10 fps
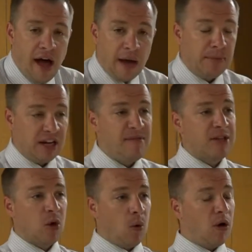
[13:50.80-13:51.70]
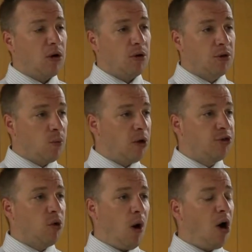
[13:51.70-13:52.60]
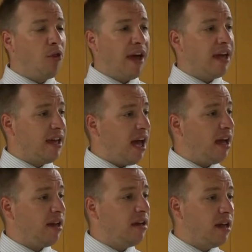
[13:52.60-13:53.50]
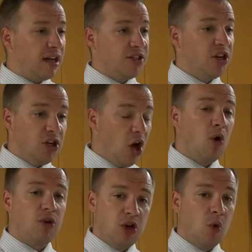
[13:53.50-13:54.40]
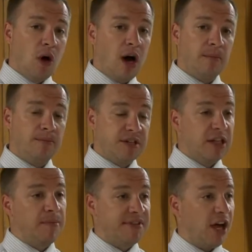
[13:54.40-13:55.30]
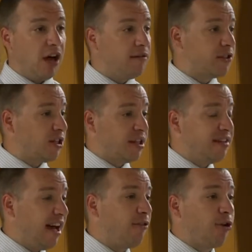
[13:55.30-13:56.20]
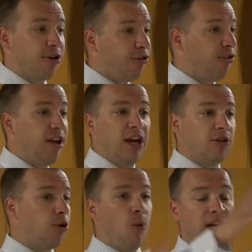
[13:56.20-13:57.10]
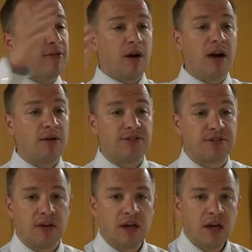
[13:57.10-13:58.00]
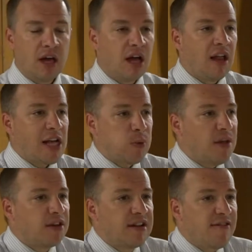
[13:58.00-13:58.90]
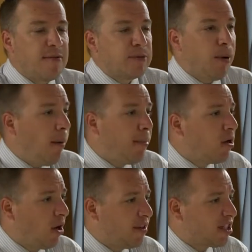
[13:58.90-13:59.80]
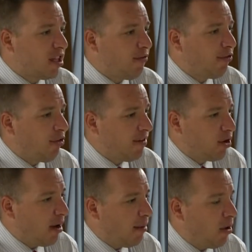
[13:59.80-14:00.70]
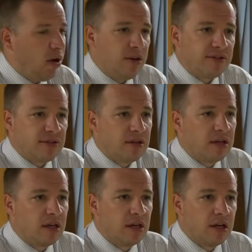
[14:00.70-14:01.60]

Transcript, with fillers: And believe me, the world will do all they can to yoke you up to themselves or the devil or to fear or whatever else. Yeah. That's why the government's pumping all this stuff in front of your eyeballs. Yeah.